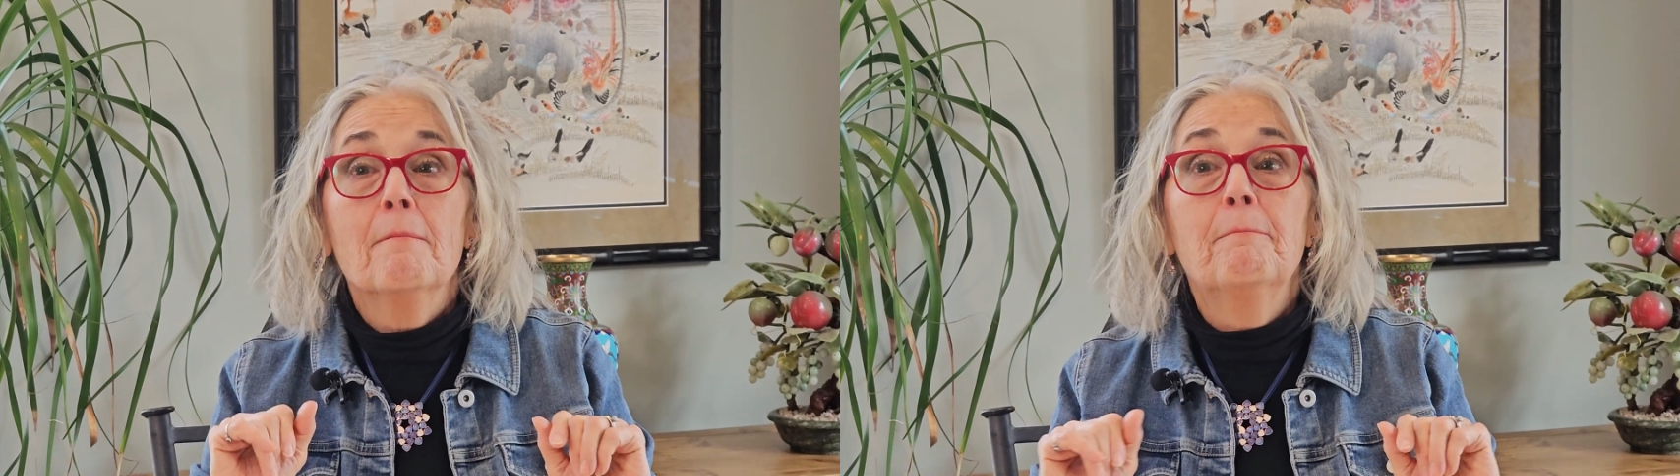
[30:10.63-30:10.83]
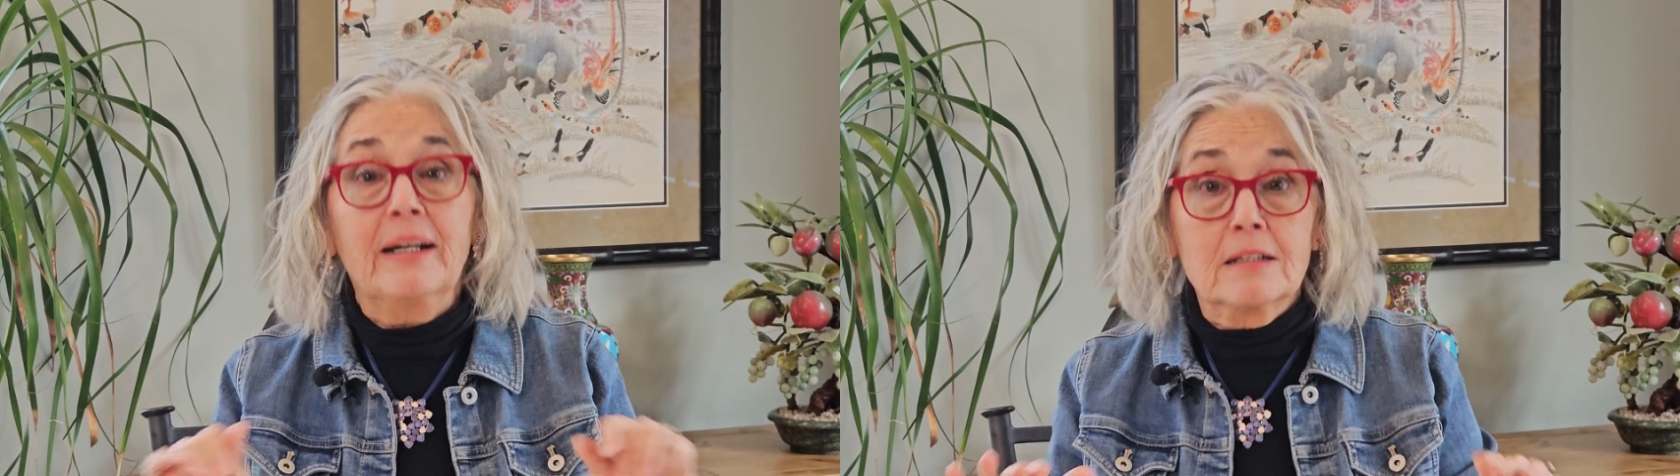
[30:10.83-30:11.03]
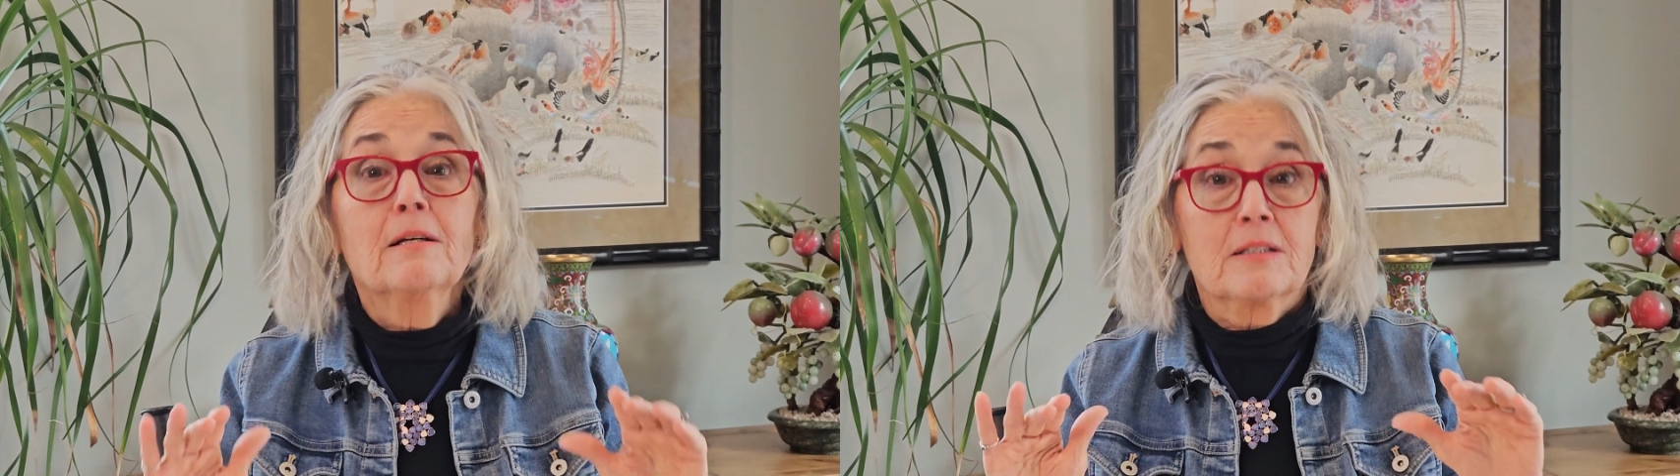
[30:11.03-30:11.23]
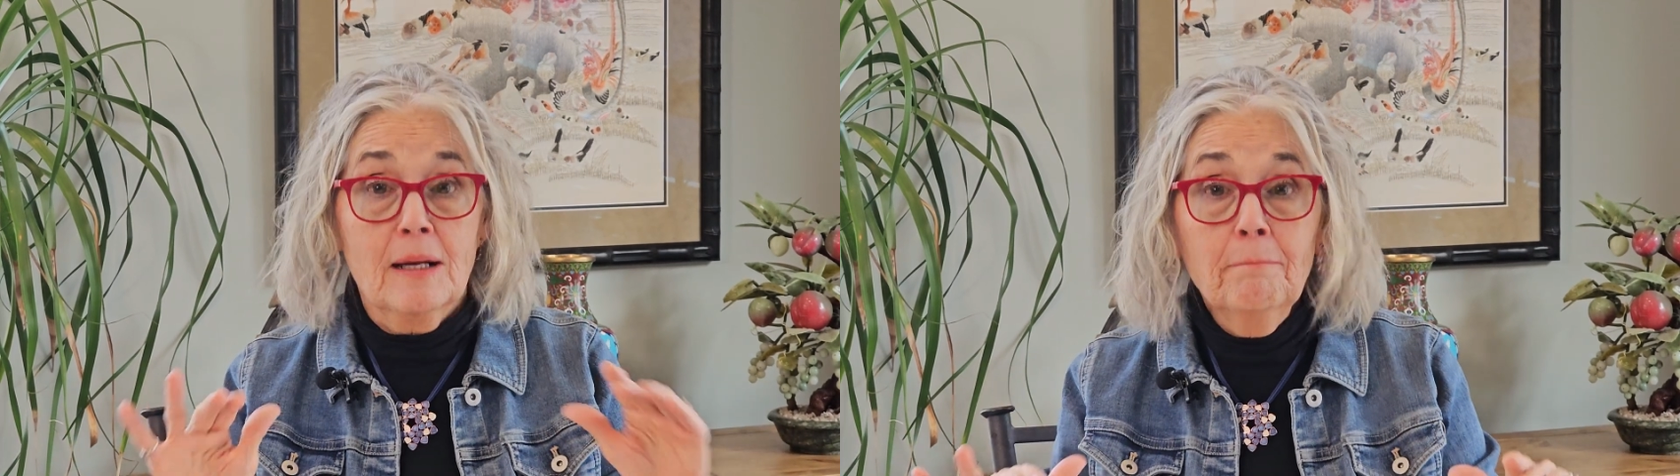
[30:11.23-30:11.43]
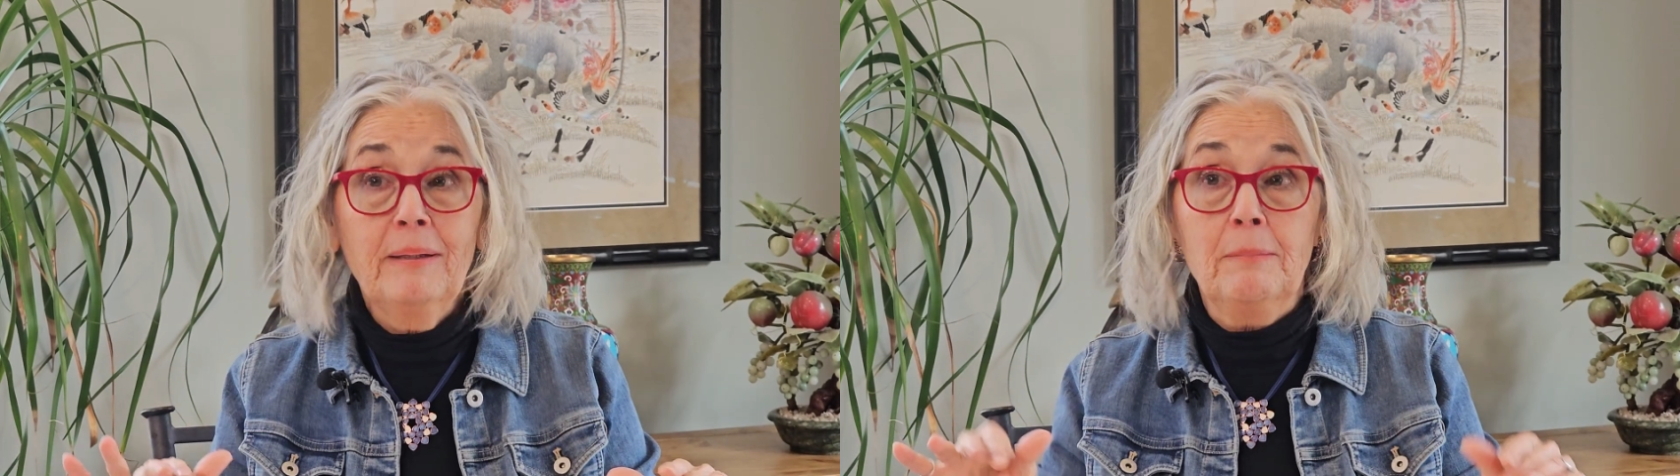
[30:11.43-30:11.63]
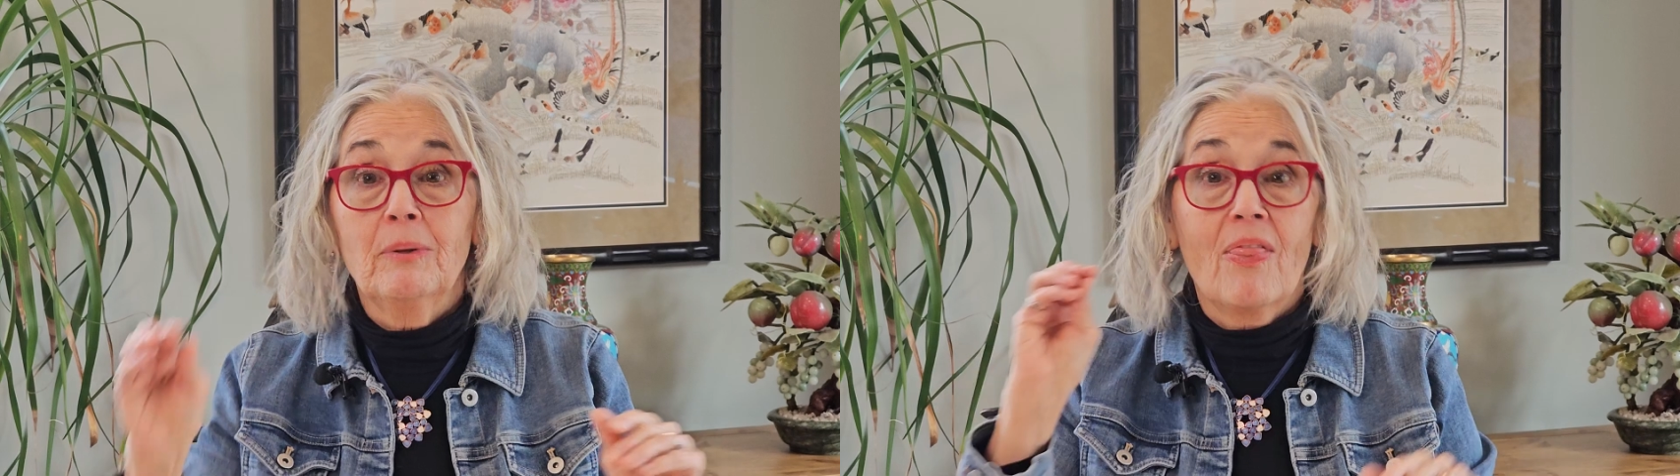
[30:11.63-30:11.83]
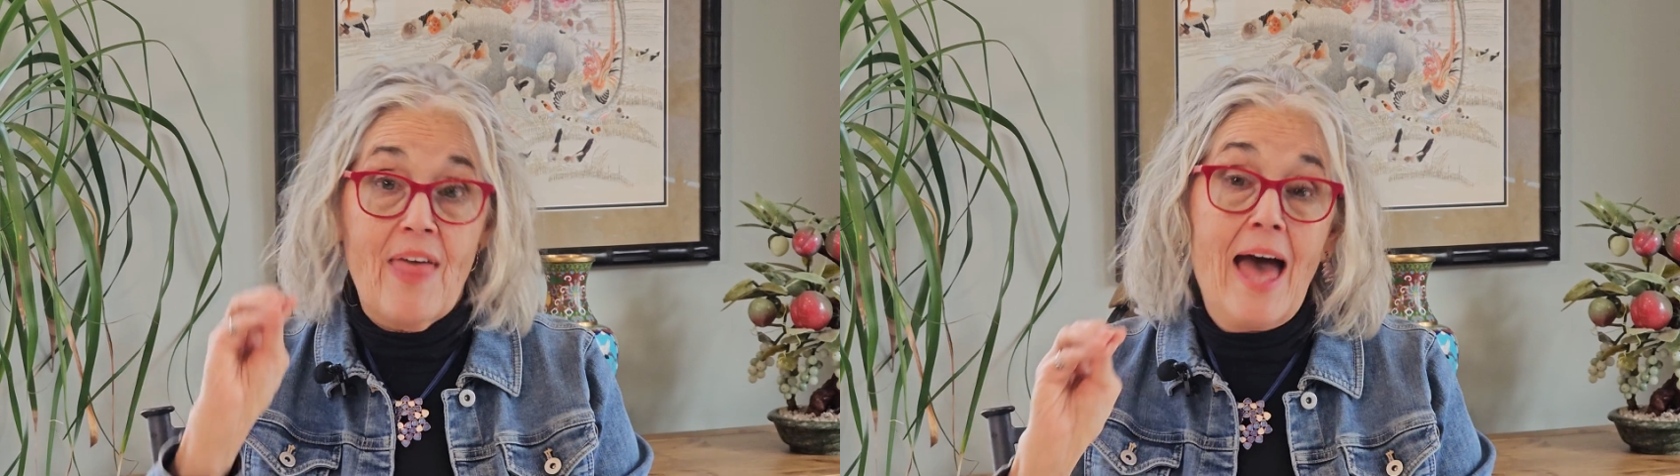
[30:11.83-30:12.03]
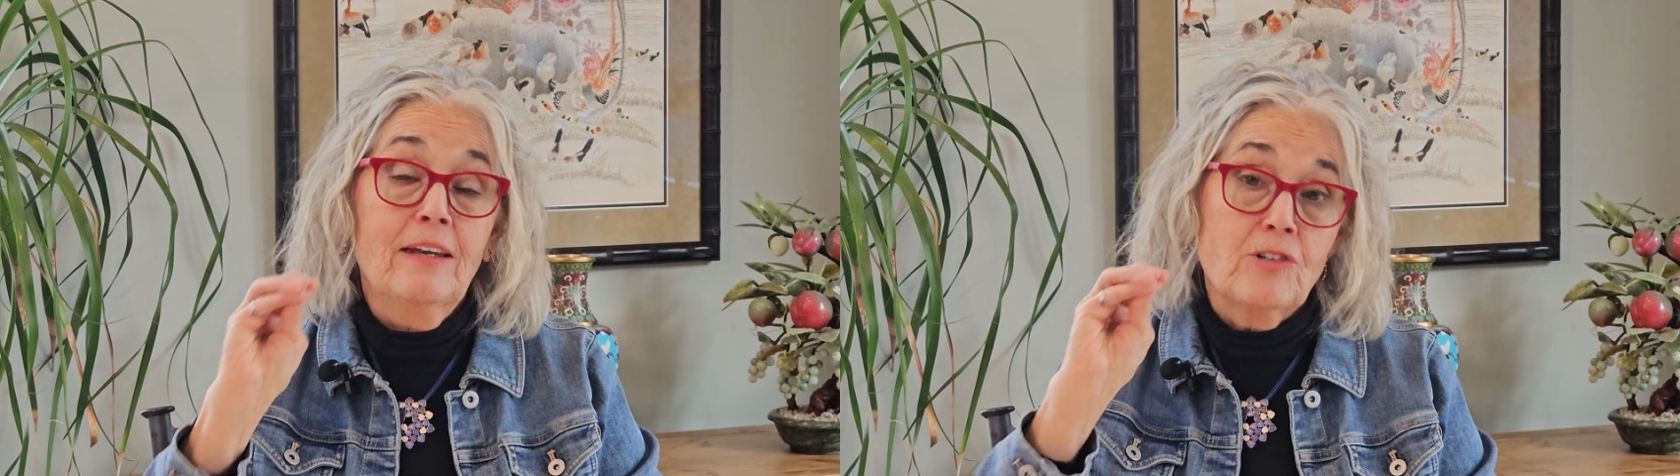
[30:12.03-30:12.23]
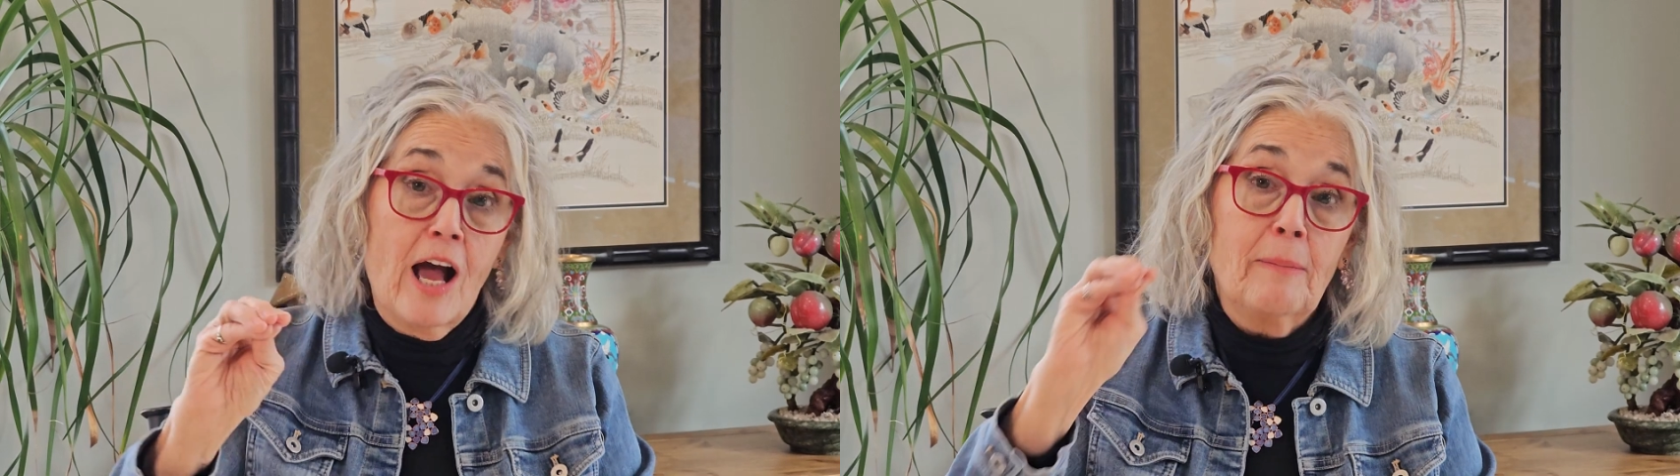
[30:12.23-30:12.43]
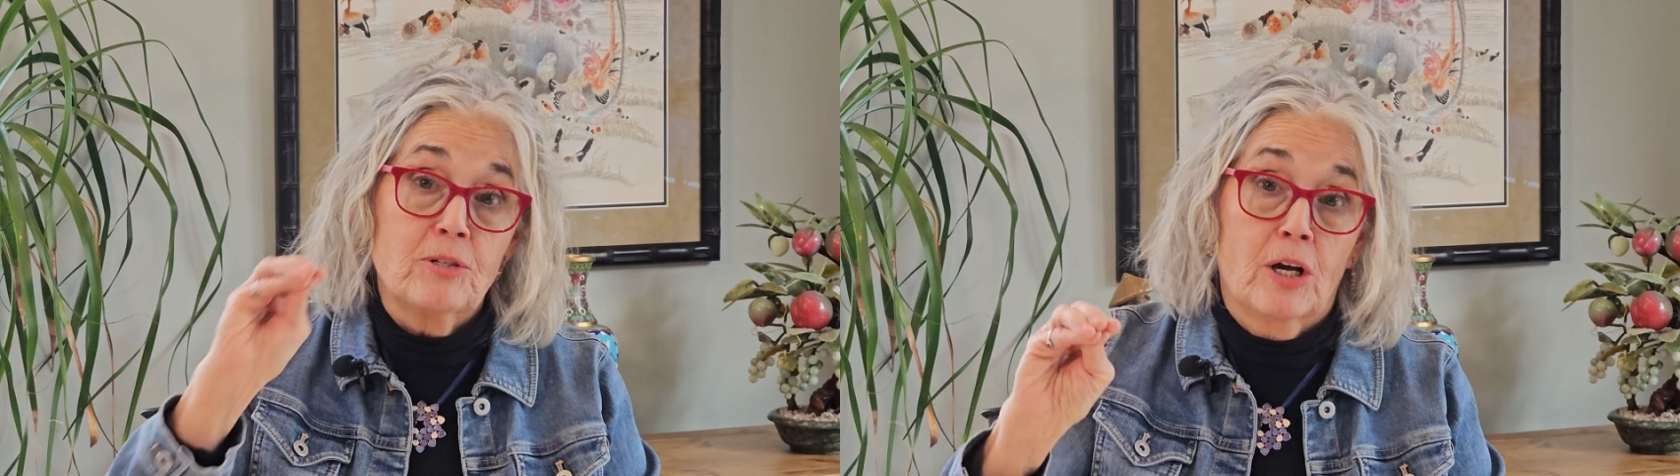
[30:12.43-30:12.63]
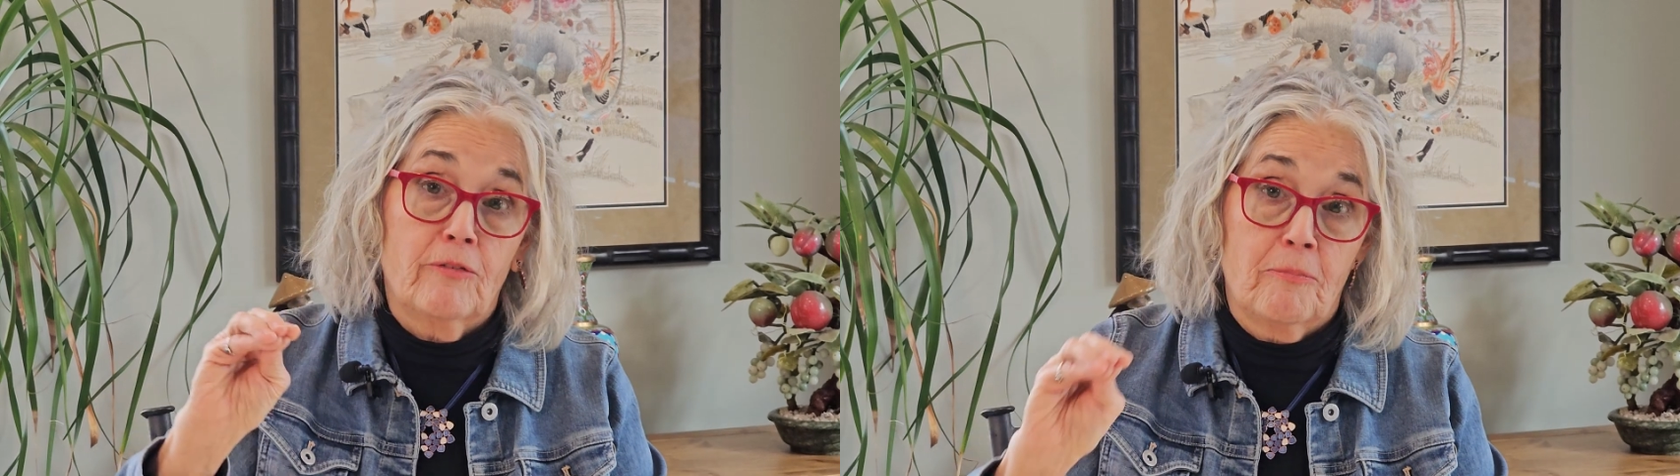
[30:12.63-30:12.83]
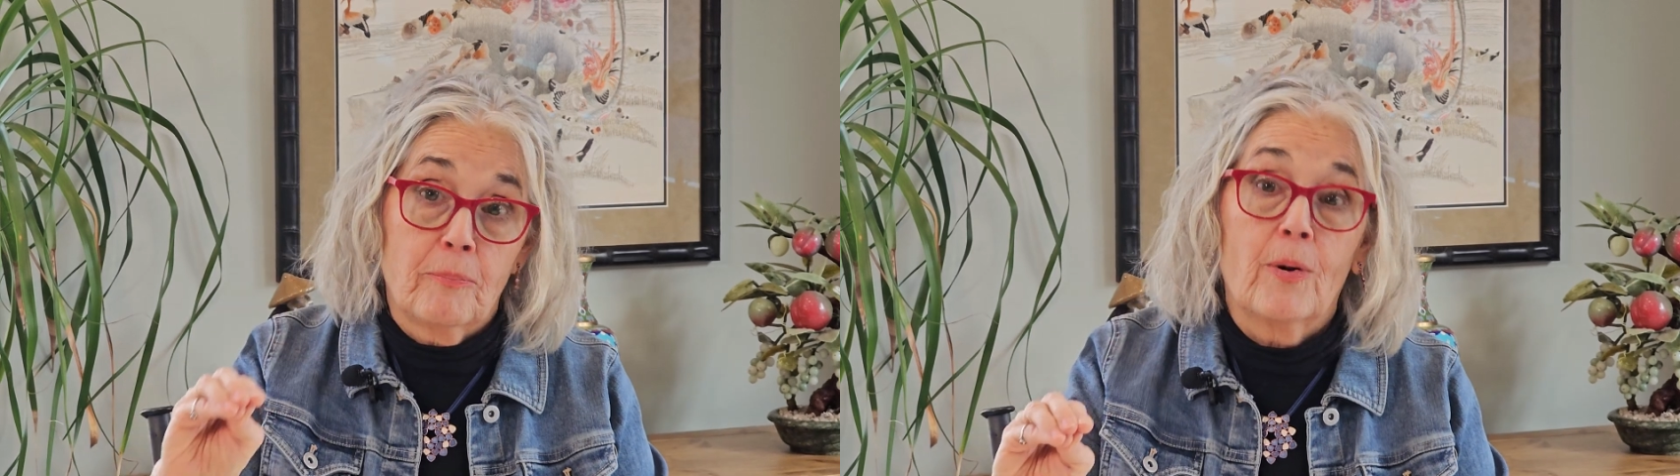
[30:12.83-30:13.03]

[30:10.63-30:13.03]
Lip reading: But to some people, that top shelf